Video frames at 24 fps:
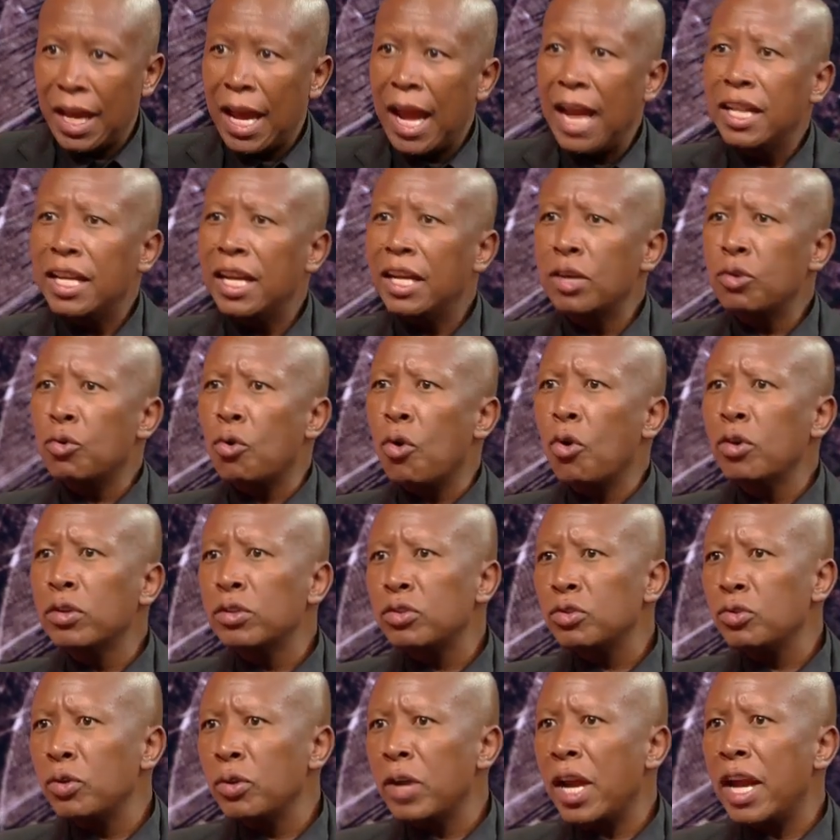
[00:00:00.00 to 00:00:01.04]
and then
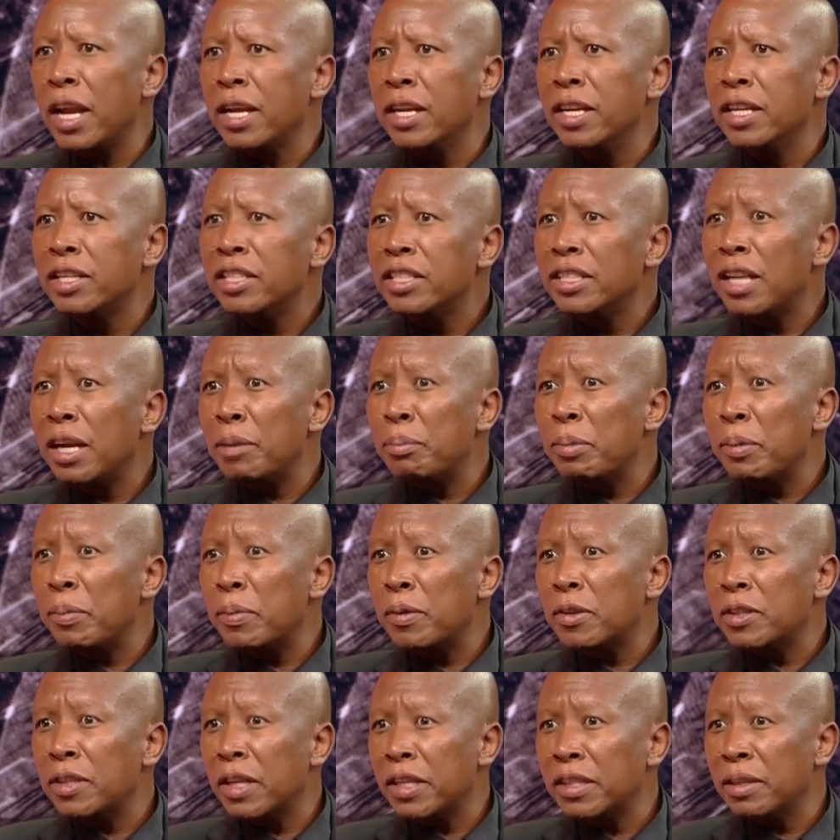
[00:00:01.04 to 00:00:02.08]
goes to a National
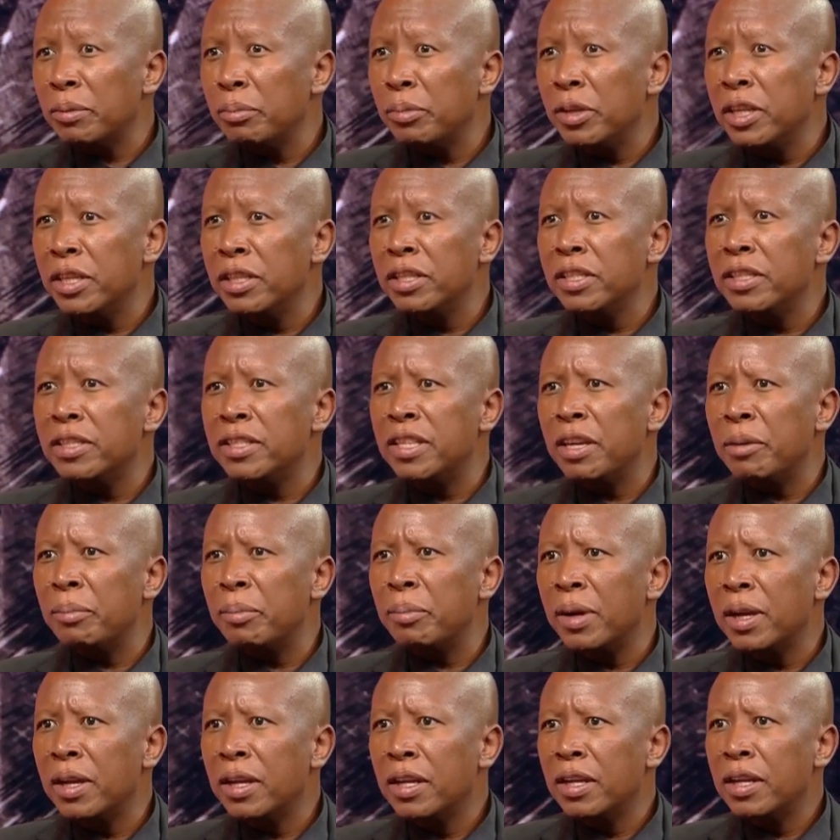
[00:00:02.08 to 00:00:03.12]
People's Assembly in December.